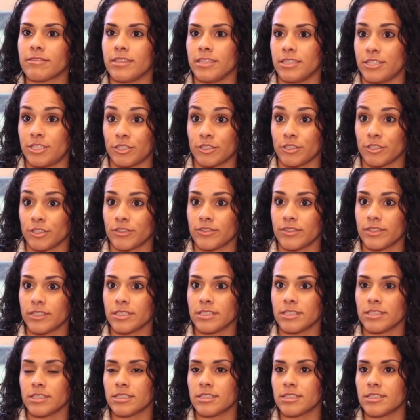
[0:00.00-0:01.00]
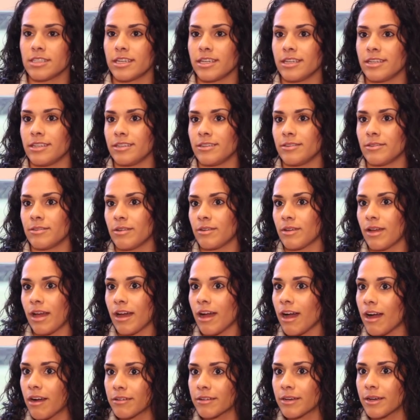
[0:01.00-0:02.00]
this service, then
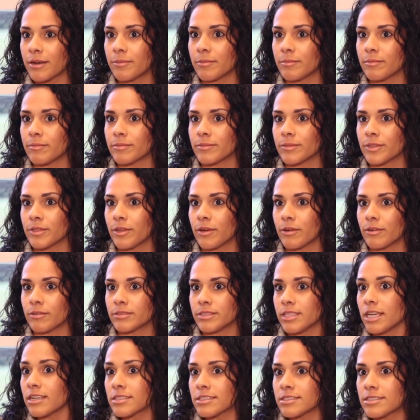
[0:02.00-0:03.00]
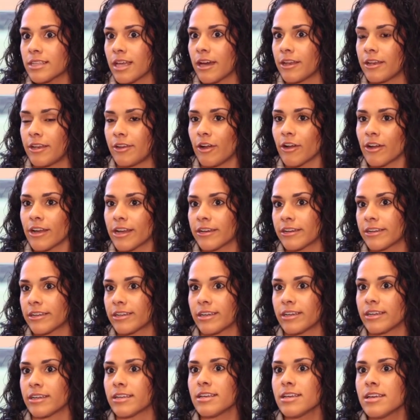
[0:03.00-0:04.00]
how come, you know, Youngstown in our
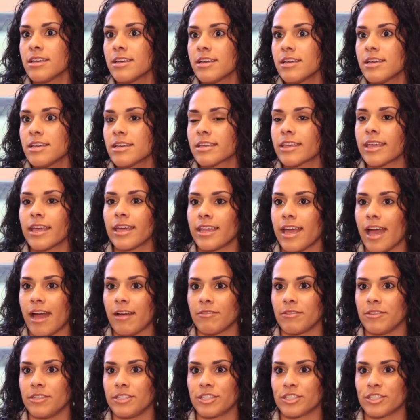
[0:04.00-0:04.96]
area can't have this